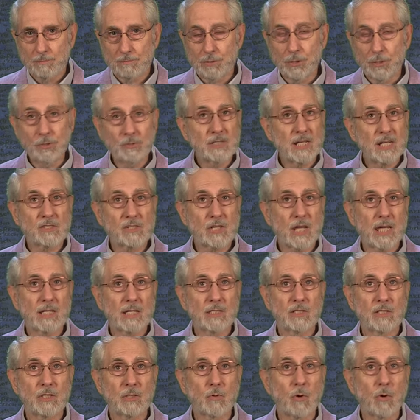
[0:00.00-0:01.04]
Putin has
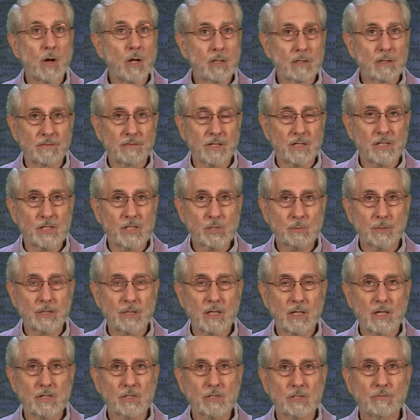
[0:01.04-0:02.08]
had to do all of this
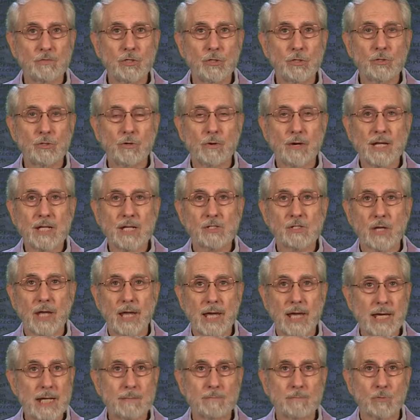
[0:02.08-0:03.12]
because of Ukraine's
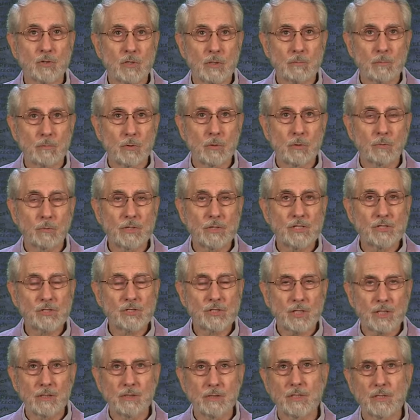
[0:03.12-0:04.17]
admirable
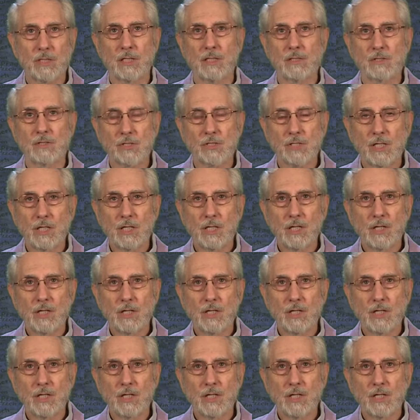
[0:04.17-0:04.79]
resilience,